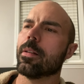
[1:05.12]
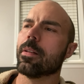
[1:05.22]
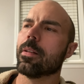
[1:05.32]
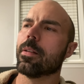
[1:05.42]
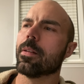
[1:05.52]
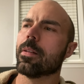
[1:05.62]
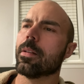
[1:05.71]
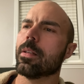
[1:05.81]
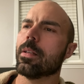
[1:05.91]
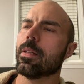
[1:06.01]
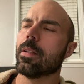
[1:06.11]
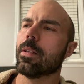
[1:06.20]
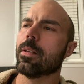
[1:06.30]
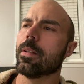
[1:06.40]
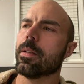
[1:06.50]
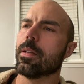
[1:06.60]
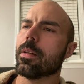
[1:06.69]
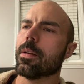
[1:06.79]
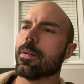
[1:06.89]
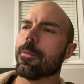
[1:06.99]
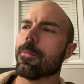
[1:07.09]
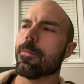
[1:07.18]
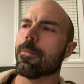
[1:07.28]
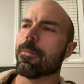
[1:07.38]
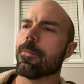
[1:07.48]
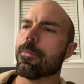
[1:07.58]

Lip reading: Nobody speaks.